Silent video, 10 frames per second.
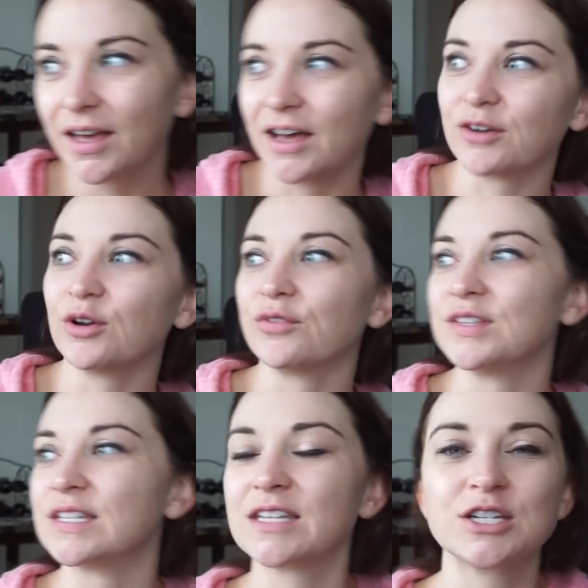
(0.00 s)
I don't know if
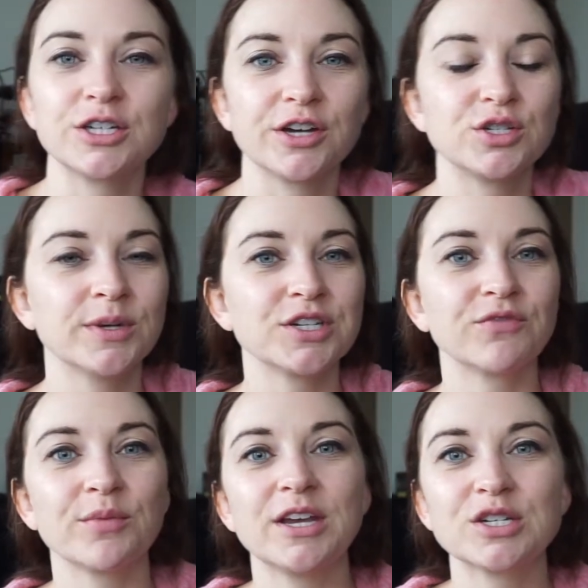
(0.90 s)
this is like sharing too much
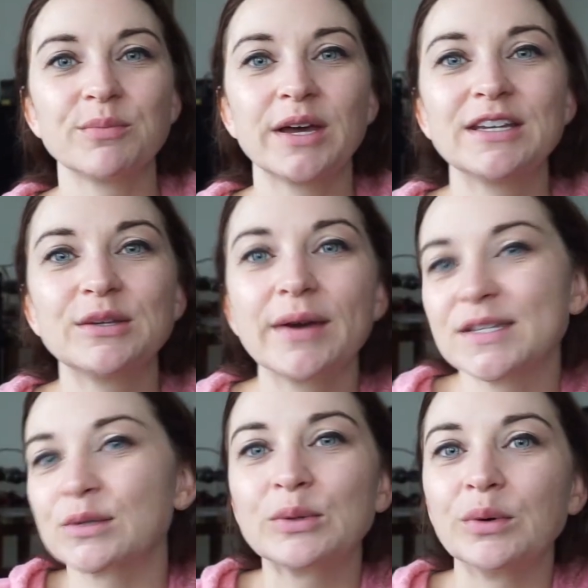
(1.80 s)
information, but you
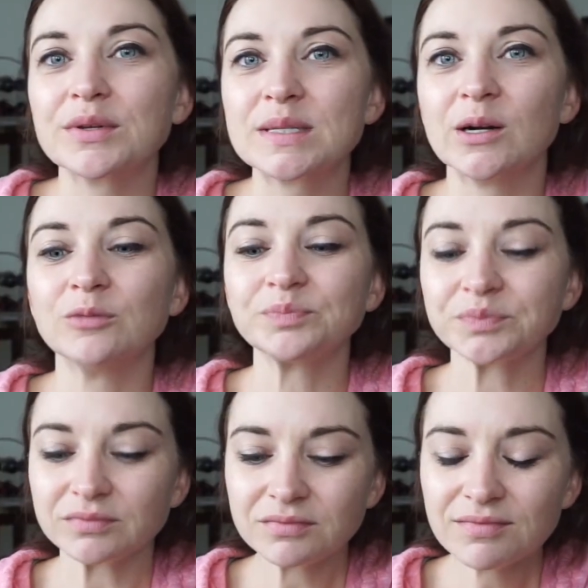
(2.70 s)
guys are cool. So
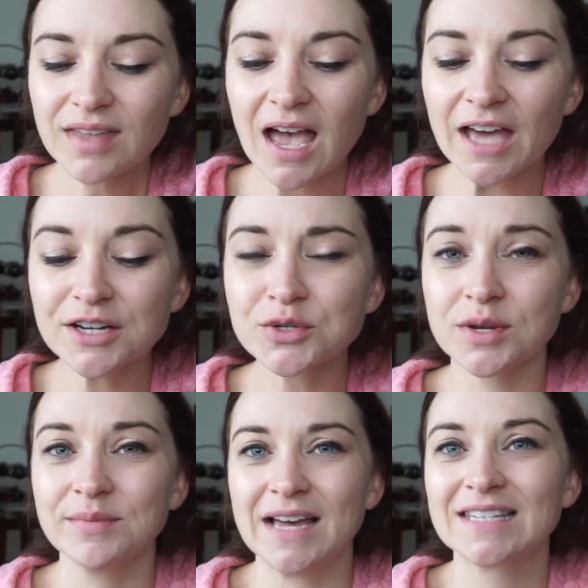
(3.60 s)
I had a
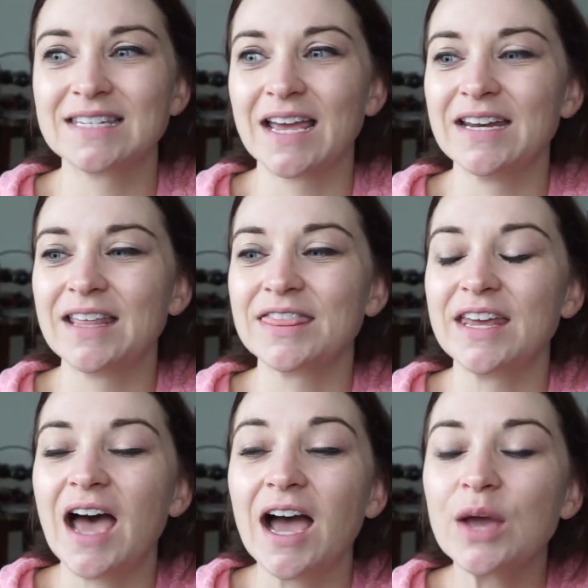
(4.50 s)
dream last night
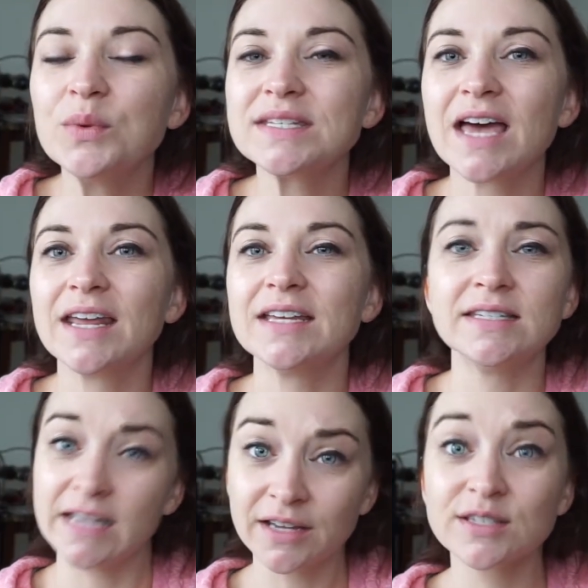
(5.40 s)
that I was at a
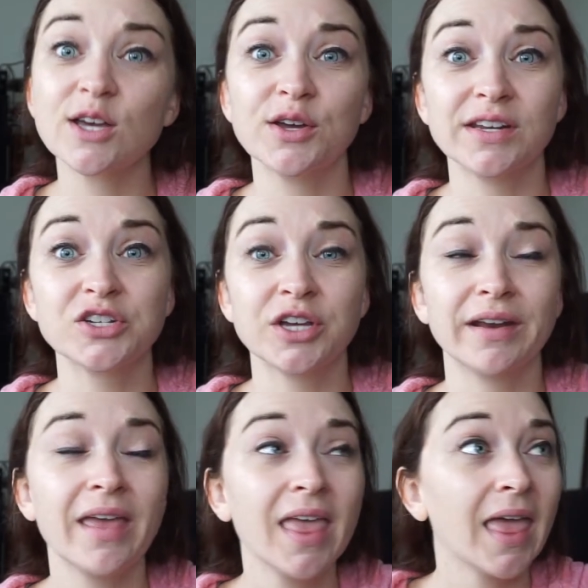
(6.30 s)
dance audition.